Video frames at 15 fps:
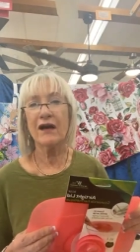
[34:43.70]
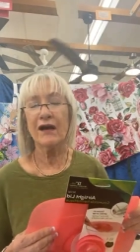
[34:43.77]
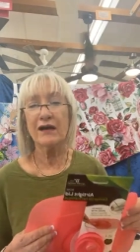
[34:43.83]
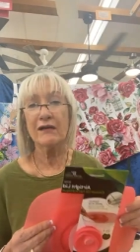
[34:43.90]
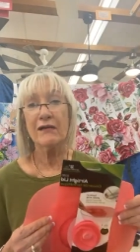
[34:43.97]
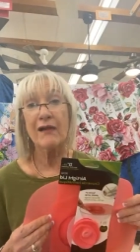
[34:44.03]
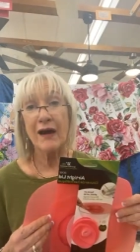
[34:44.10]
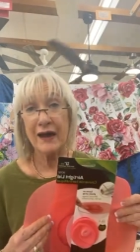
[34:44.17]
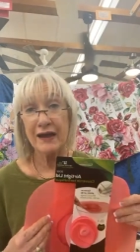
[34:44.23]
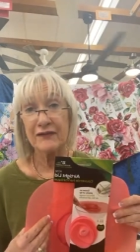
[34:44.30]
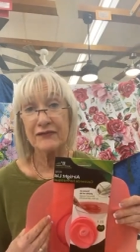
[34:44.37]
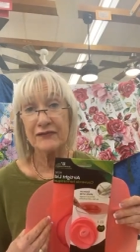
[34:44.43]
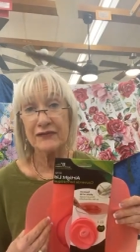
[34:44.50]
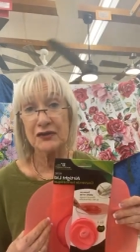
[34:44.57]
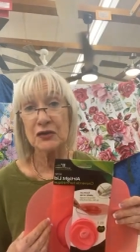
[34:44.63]
on
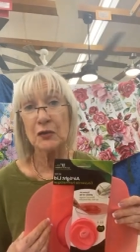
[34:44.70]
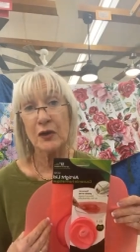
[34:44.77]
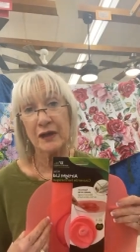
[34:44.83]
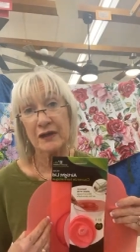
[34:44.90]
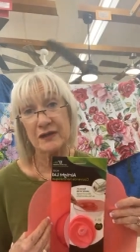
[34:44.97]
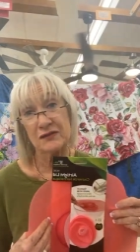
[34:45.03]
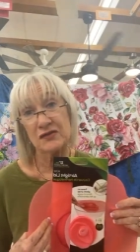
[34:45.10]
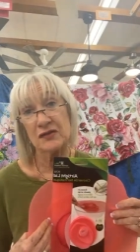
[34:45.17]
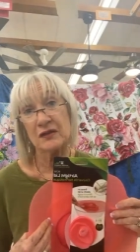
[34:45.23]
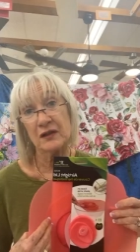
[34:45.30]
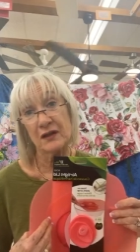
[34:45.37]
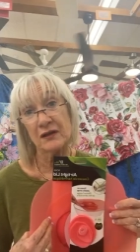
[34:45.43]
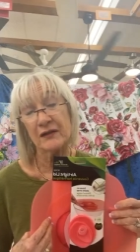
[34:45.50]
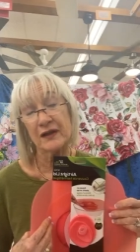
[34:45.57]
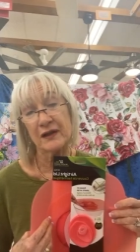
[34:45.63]
life to our
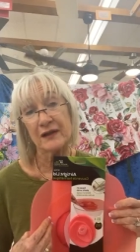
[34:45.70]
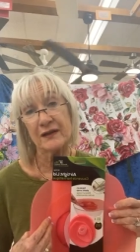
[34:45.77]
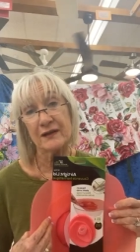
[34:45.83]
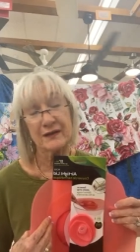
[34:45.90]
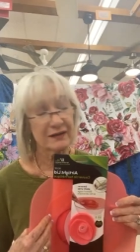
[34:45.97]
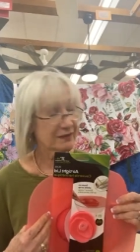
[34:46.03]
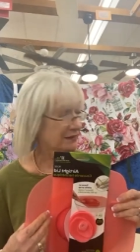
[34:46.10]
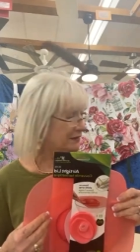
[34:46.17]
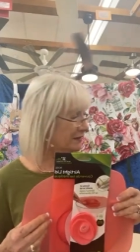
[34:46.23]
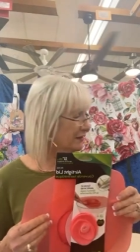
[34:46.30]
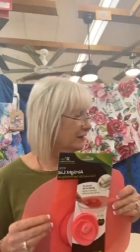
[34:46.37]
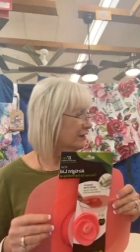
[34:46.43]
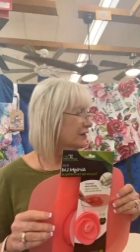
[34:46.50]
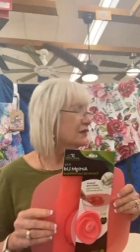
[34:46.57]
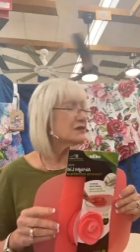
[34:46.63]
kitchen area.
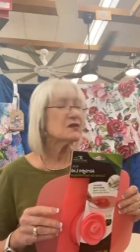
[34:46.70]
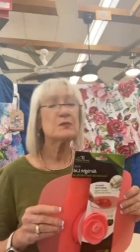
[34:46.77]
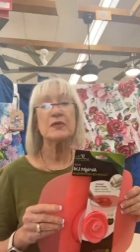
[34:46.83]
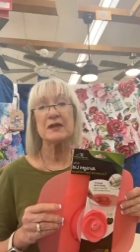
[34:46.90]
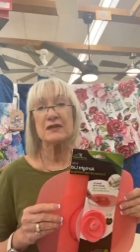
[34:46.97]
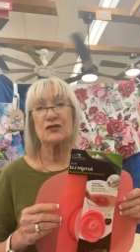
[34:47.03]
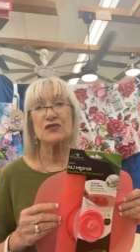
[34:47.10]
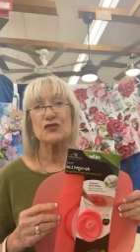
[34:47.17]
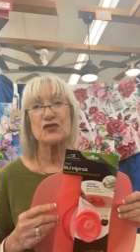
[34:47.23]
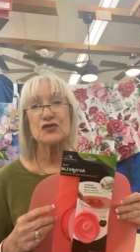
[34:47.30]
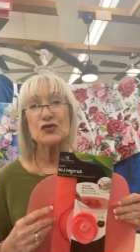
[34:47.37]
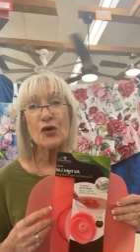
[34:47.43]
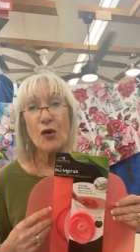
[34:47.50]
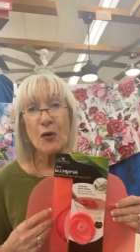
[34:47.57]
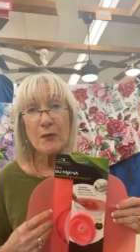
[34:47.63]
It has been
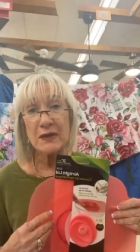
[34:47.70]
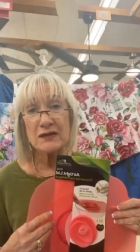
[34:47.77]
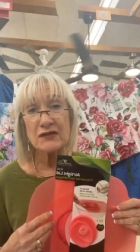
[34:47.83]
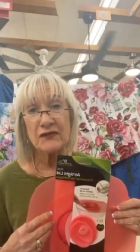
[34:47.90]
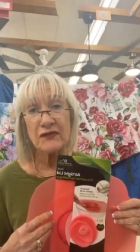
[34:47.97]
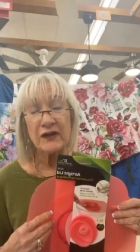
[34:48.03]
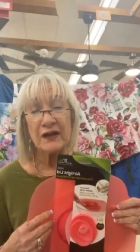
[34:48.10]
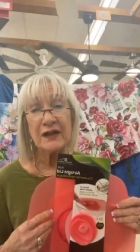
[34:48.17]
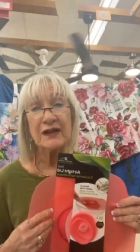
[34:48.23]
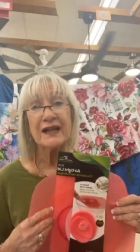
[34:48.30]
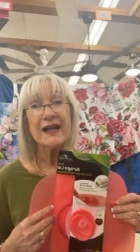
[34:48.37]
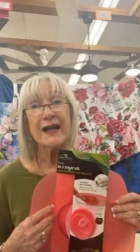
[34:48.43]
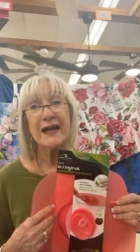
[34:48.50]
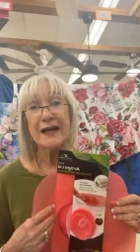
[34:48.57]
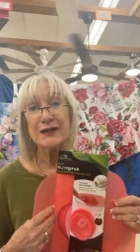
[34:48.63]
so much fun
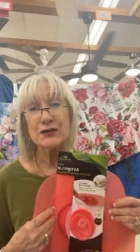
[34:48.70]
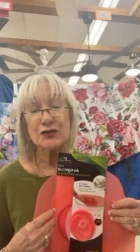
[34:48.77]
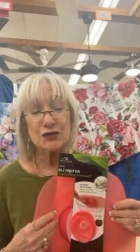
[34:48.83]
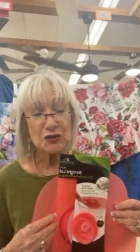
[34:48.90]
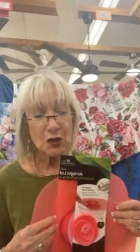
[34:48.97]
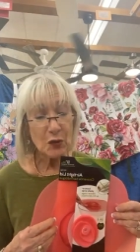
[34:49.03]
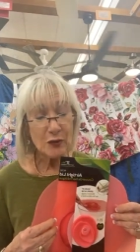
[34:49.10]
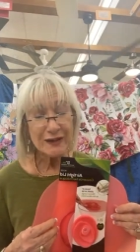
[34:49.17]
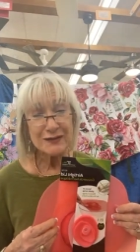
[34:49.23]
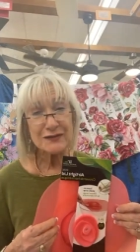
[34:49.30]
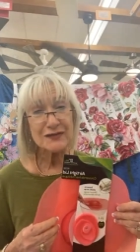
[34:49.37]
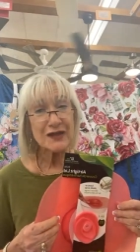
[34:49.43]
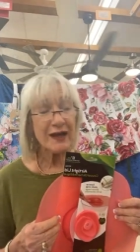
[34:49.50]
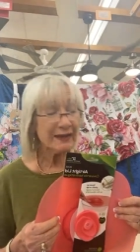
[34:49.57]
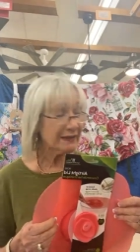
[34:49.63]
and so
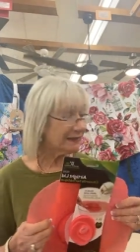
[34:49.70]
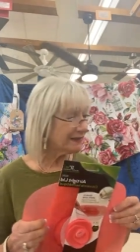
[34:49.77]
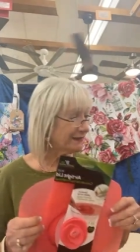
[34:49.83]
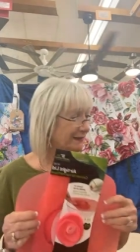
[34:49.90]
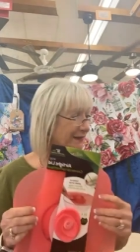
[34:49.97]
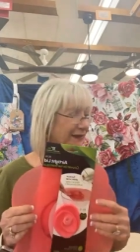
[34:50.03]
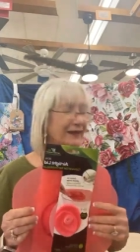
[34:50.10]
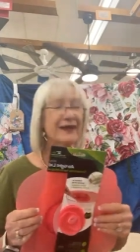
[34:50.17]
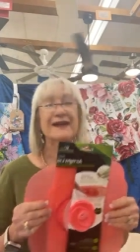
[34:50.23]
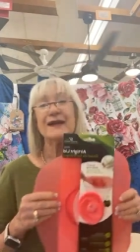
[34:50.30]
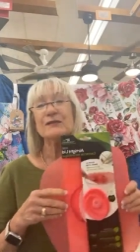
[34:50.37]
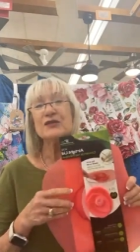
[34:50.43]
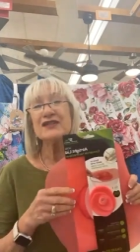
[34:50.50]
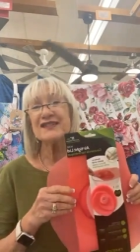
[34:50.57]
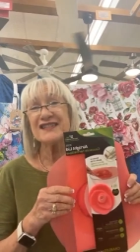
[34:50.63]
exciting, and
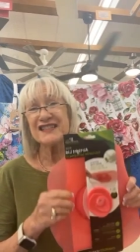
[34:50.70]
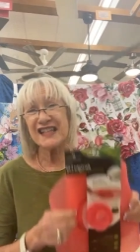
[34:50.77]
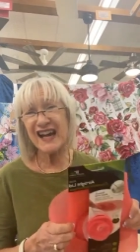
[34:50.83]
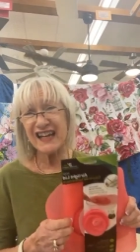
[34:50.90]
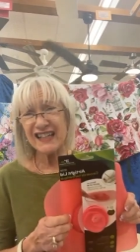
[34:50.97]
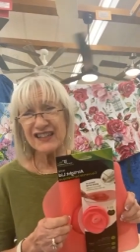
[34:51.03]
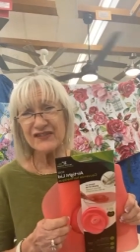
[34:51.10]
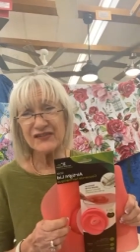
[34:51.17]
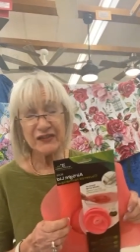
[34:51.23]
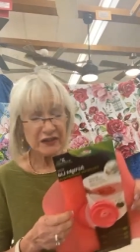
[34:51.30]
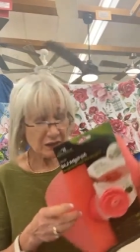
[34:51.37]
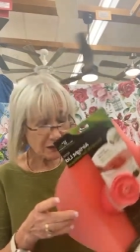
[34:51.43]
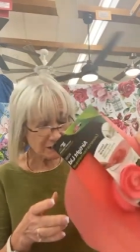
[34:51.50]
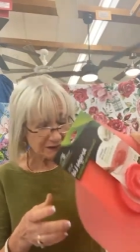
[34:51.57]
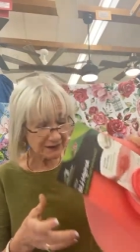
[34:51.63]
I'm just dying for
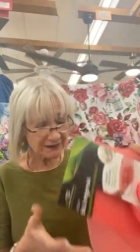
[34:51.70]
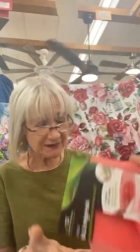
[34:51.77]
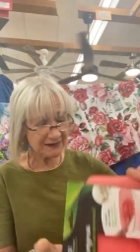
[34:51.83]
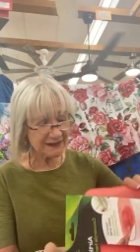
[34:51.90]
y'all to